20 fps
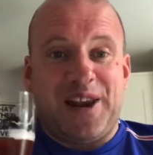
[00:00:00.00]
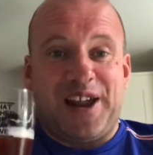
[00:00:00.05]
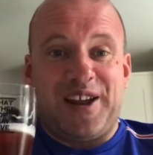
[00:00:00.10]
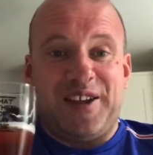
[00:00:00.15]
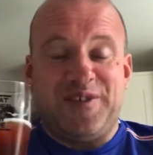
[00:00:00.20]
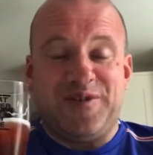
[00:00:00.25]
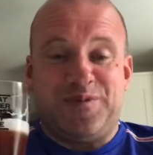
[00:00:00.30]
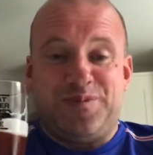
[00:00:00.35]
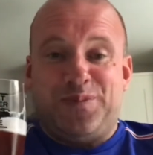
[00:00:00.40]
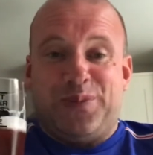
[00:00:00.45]

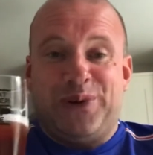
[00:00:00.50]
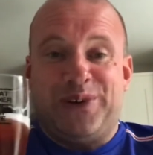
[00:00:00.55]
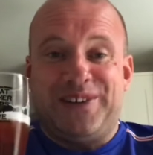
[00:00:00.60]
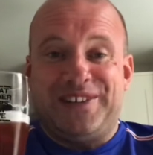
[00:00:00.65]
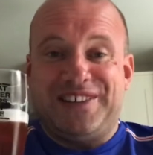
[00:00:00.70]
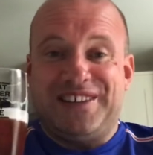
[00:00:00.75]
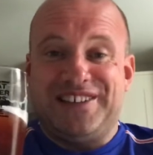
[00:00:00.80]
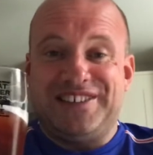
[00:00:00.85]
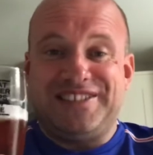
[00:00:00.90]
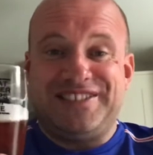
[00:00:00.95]
life,
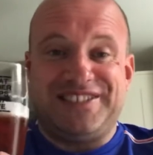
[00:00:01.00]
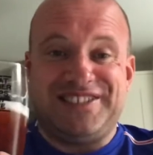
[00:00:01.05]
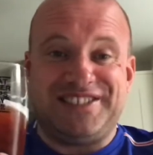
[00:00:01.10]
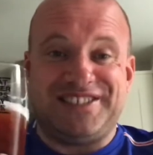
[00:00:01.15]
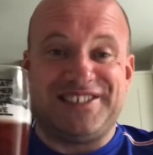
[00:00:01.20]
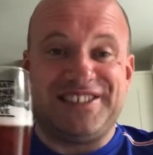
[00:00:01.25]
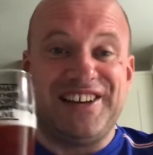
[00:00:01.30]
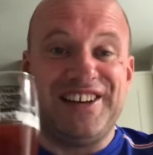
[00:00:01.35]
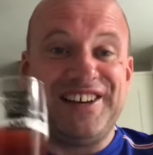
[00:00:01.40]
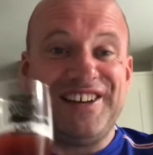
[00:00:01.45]
but it's
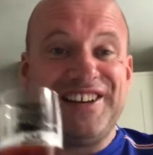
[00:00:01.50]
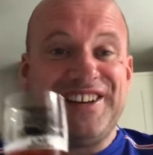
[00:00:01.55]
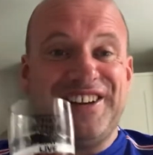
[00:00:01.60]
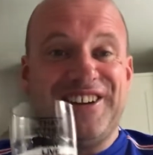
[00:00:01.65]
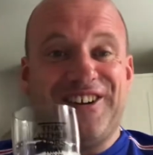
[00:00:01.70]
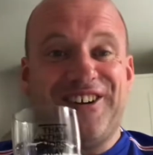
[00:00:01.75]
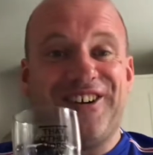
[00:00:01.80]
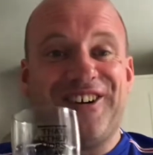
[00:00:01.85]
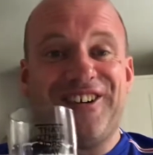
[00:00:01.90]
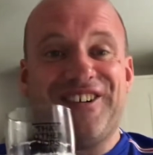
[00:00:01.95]

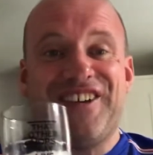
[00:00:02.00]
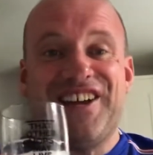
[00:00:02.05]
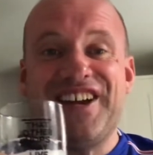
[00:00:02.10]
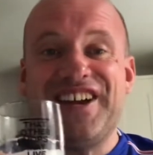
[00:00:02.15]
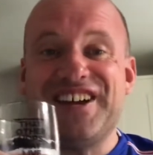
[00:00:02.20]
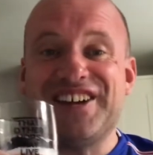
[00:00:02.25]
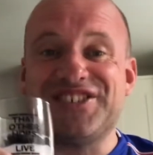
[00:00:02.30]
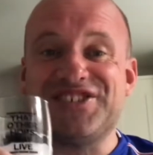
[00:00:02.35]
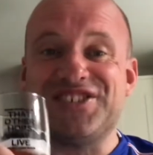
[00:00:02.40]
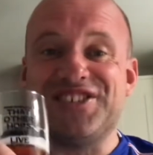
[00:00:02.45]
certainly all right,
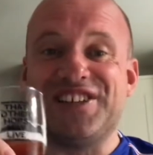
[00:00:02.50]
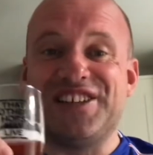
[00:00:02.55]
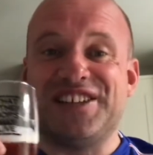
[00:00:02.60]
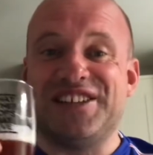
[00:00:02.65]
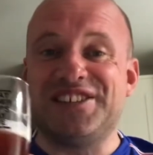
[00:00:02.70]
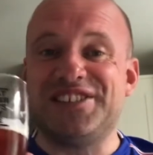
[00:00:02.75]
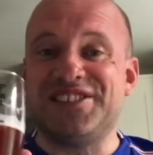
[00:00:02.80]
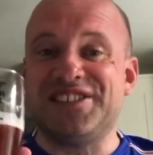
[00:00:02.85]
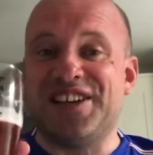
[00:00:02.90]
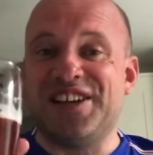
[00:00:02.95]
actually.
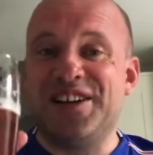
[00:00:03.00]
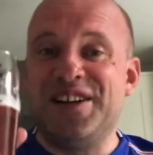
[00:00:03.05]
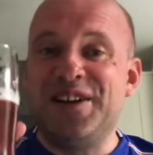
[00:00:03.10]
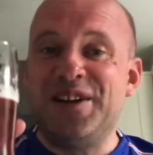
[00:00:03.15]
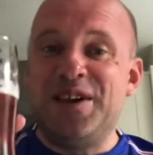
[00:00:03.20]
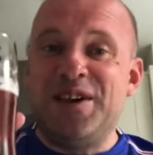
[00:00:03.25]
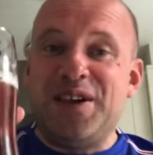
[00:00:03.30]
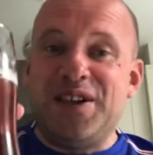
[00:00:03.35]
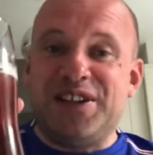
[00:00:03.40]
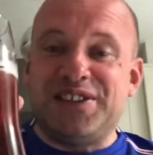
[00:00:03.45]
It's a,
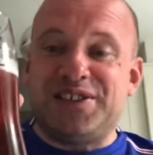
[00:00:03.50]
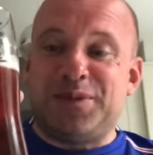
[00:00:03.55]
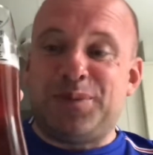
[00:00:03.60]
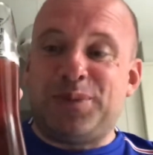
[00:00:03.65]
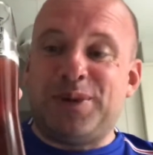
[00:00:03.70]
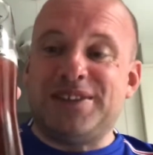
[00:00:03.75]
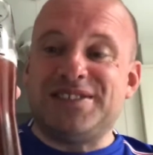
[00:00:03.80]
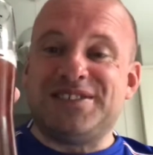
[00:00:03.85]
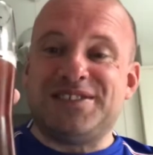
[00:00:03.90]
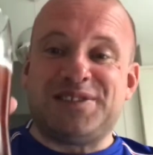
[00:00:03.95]
it's a
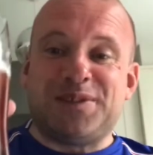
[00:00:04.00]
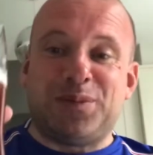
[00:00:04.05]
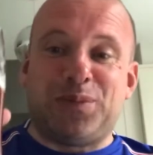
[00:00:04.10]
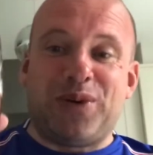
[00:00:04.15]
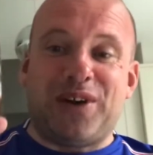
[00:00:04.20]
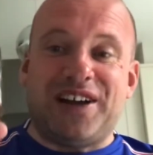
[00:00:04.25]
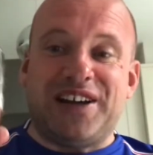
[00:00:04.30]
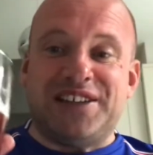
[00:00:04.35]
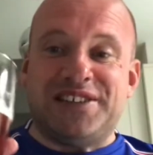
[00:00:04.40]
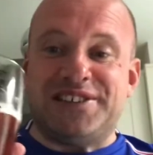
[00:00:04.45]
pleasant
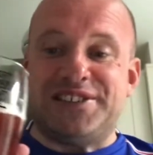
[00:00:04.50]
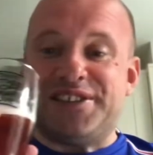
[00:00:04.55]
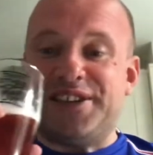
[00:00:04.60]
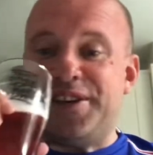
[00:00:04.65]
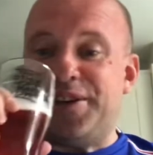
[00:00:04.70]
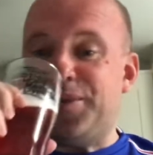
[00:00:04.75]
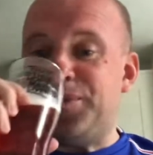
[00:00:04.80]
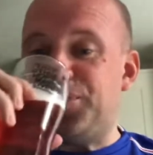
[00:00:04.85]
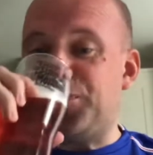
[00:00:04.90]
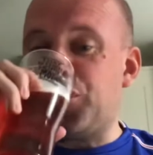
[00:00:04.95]
surprise.
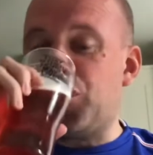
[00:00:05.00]
Um,